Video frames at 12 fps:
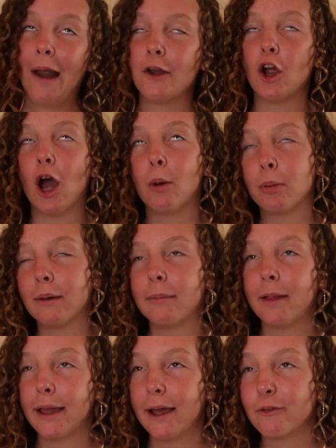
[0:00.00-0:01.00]
I know I'll
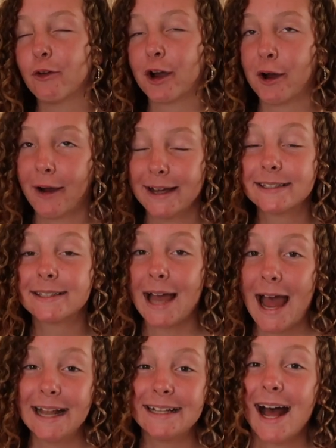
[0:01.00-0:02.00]
probably regret
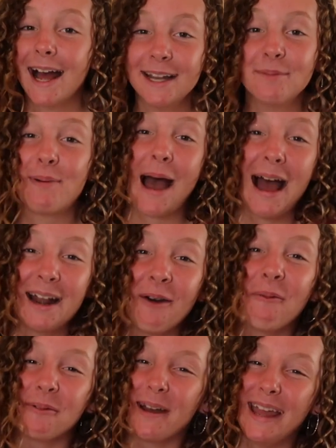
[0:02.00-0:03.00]
saying that in about
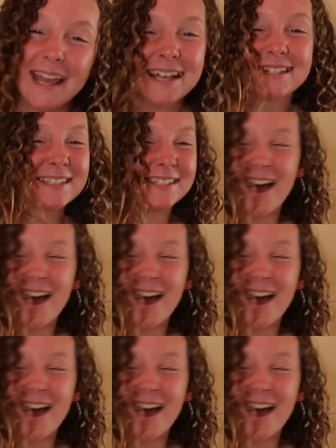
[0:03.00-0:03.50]
a week's